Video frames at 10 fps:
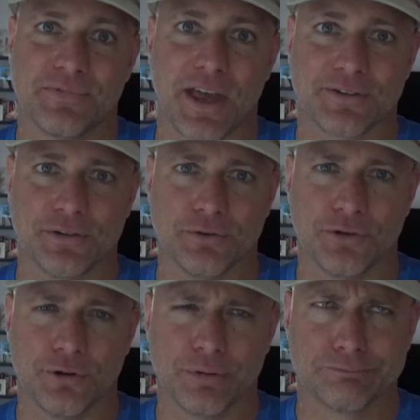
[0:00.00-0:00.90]
Thanks,
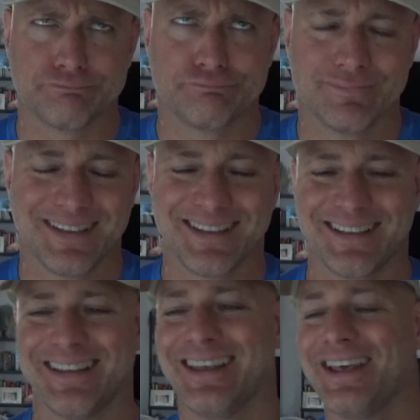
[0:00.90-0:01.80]
YouTube.
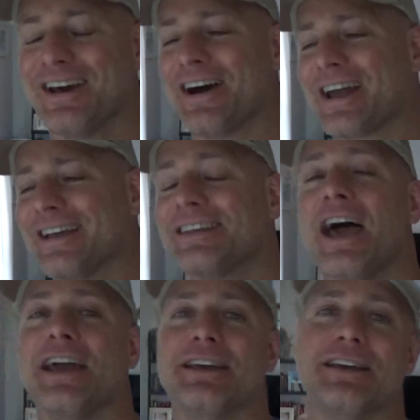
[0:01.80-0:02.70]
Alright, guys,
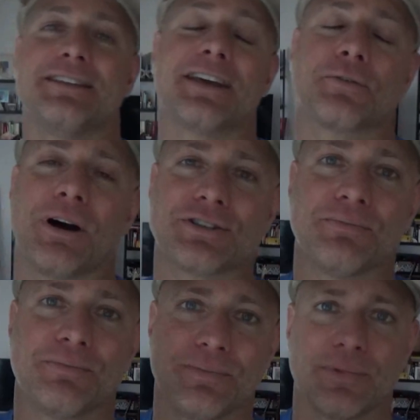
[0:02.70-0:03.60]
hey, thanks for
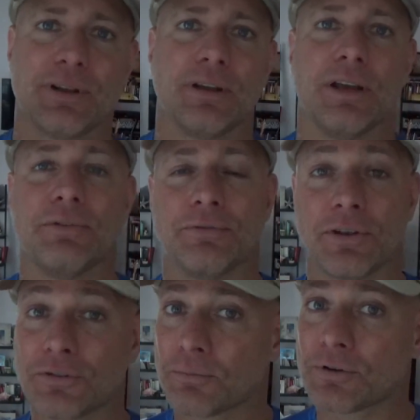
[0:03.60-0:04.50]
watching. If you've
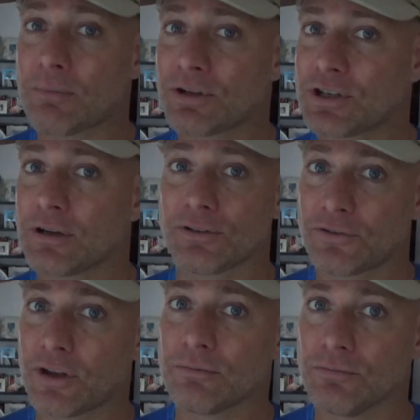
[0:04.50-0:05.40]
just subscribed to my channel, as
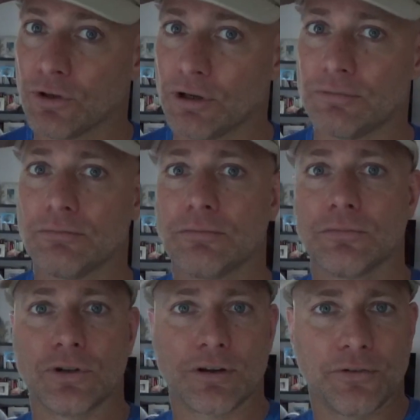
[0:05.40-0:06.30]
I said, do it.
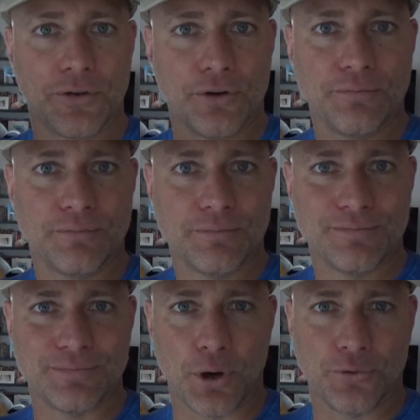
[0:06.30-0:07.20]
Talk to you soon.
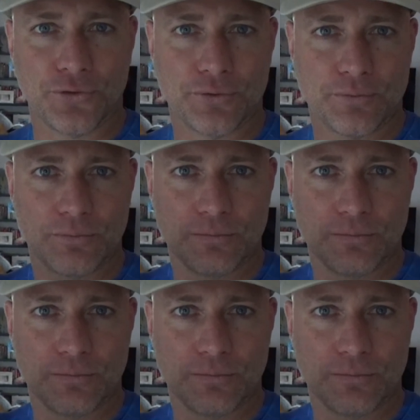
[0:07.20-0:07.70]
Ooosss.